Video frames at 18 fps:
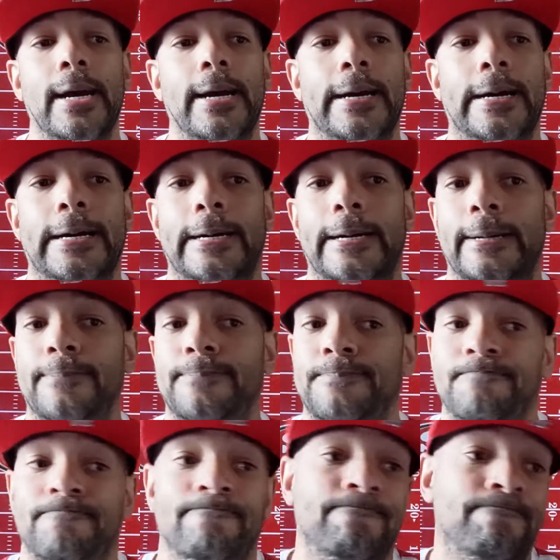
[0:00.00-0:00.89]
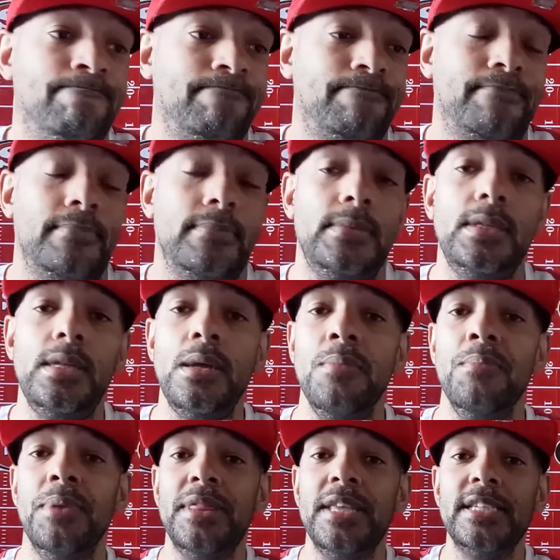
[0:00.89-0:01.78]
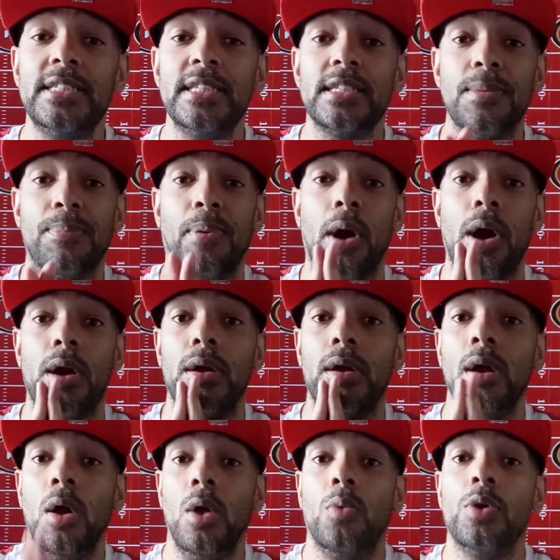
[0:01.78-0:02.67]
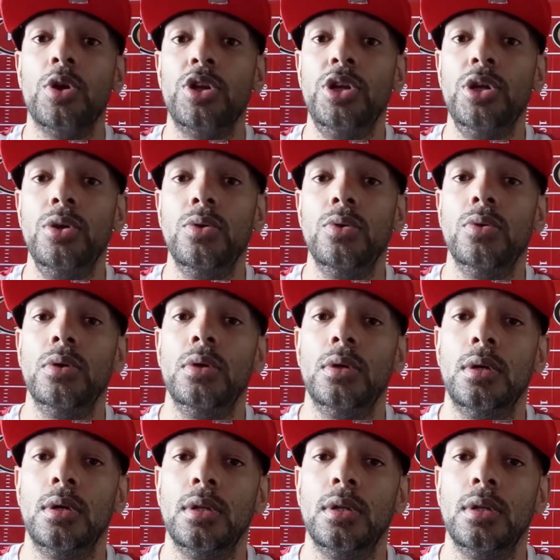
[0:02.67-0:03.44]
But this is the part where you